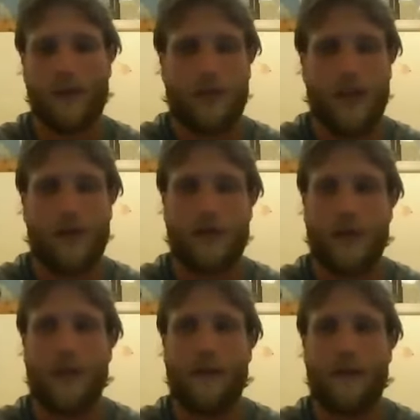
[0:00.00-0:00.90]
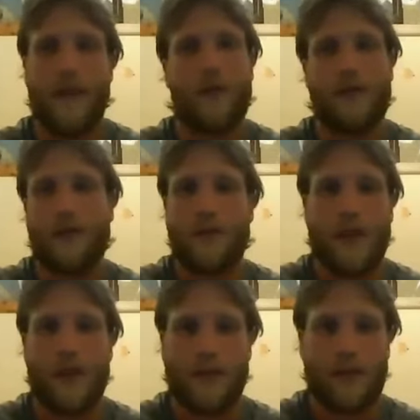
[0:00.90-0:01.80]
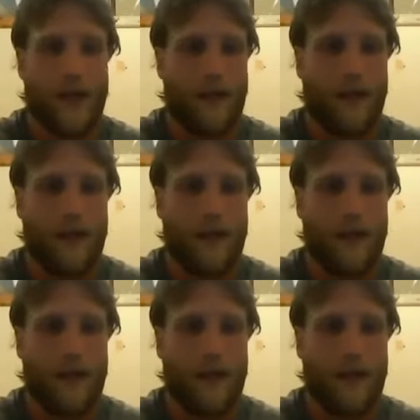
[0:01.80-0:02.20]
was that was huge. I was ecstatic.